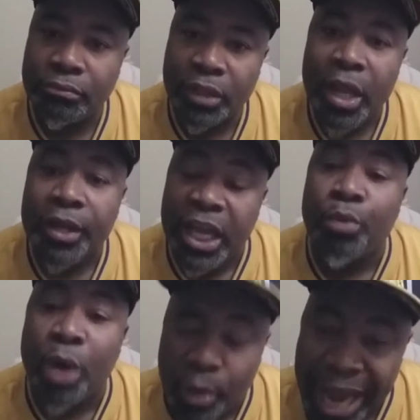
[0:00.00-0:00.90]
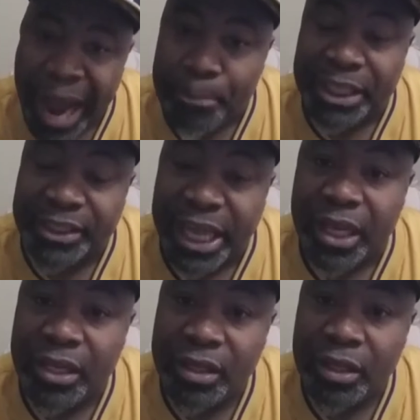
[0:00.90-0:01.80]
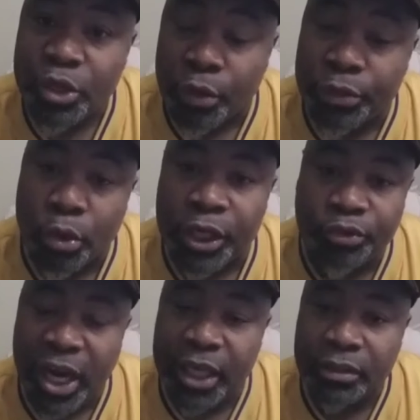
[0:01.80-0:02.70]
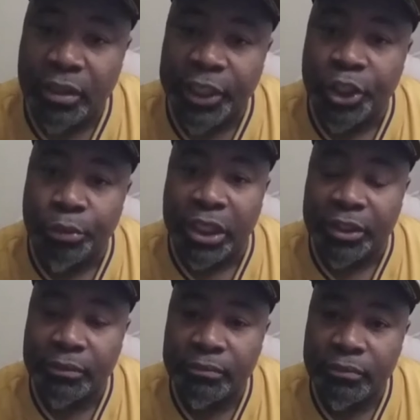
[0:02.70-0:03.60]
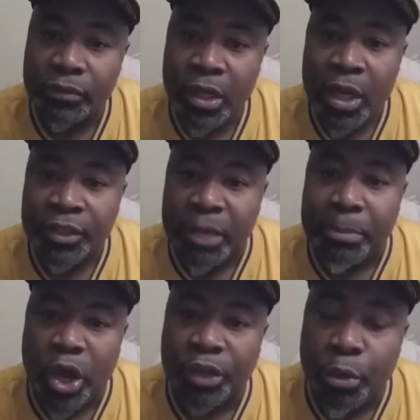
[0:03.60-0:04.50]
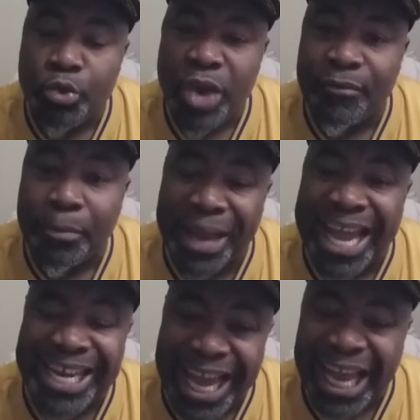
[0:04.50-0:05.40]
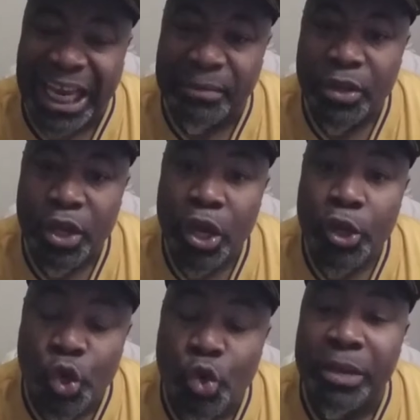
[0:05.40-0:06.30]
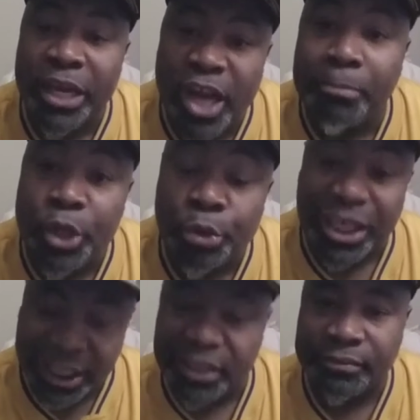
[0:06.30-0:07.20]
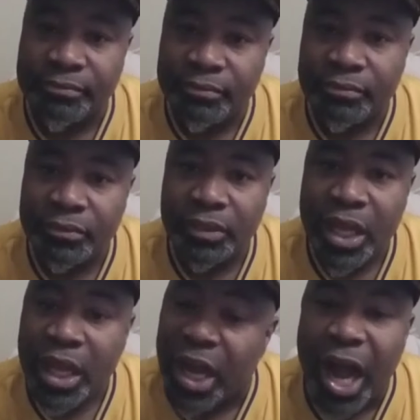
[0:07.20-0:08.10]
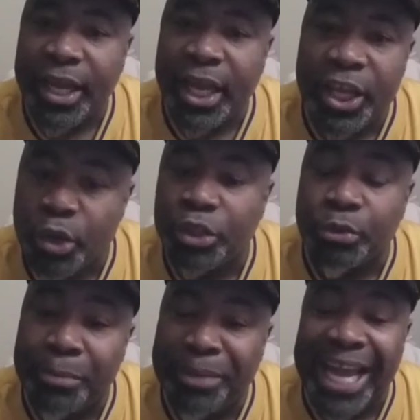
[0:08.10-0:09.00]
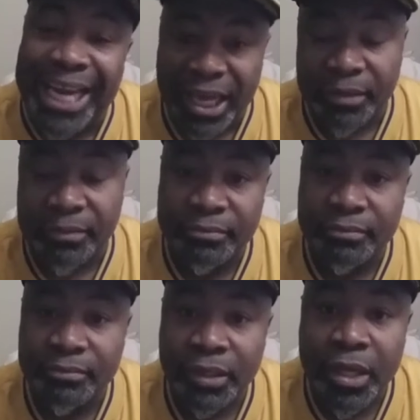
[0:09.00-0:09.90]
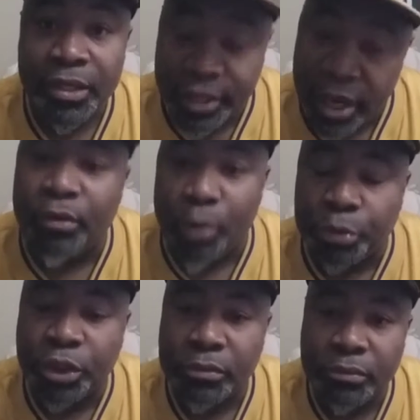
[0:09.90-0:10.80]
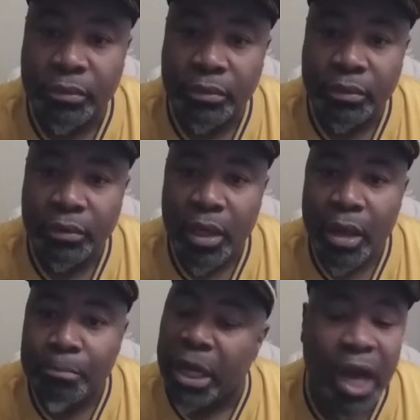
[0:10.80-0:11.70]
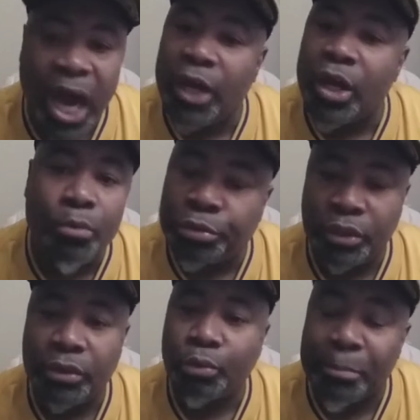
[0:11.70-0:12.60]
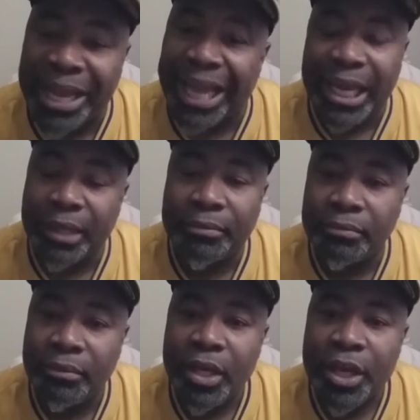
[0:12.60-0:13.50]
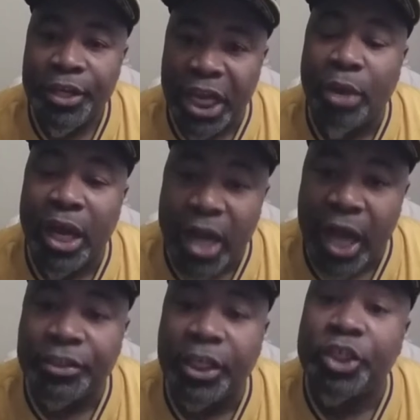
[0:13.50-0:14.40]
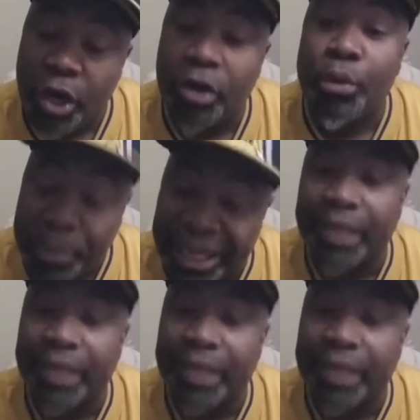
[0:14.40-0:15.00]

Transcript: Then what will happen is that you're going to throw it in the trash. It's useless. See, because when you have a bad name, you become useless. God can't use you with a bad name. The devil wants you, but God don't want you with a bad name. That's why God said, turn, repent.